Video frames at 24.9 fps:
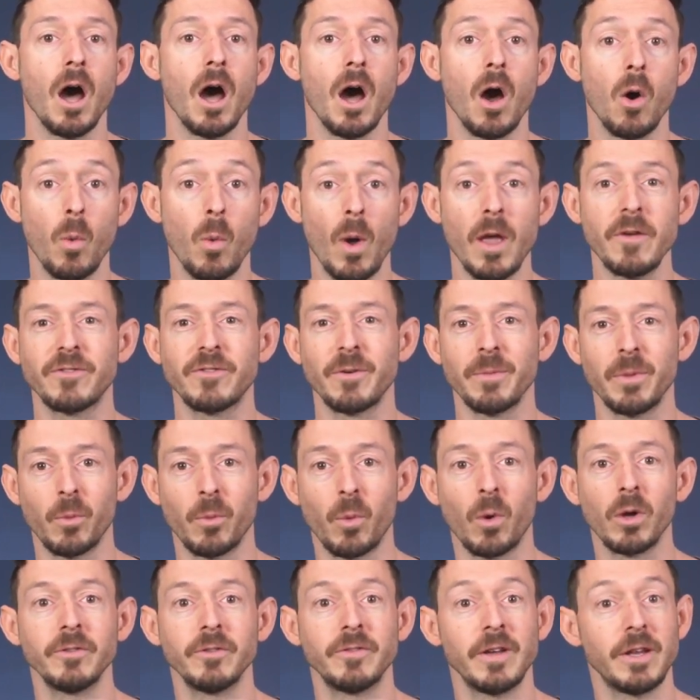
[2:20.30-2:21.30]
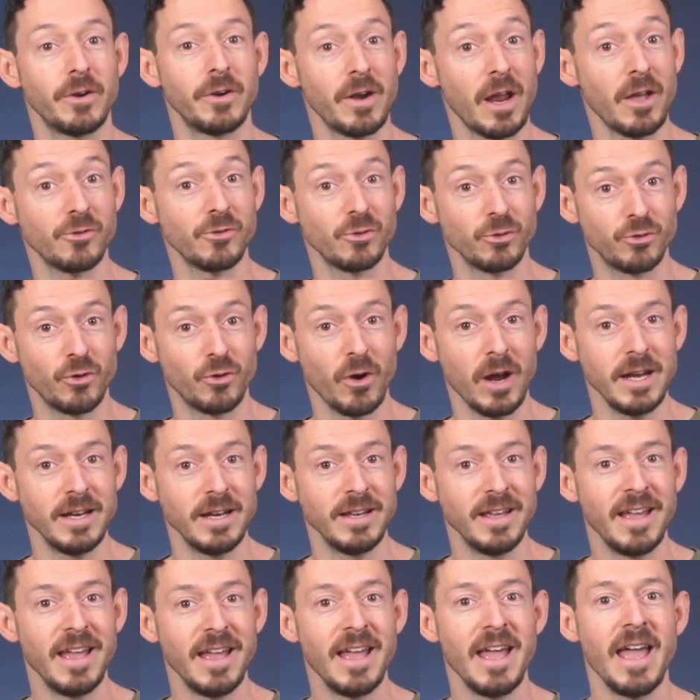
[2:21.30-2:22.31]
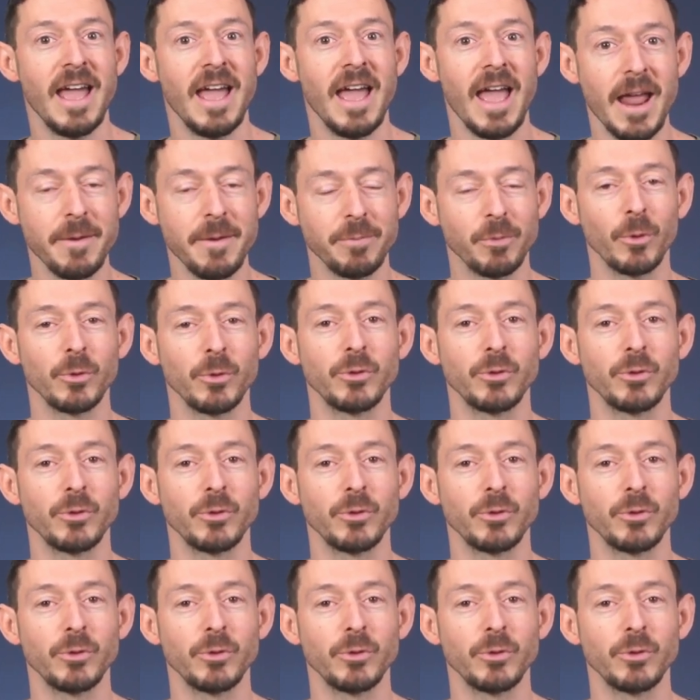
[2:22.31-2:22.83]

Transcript: Away from the world of international trade, April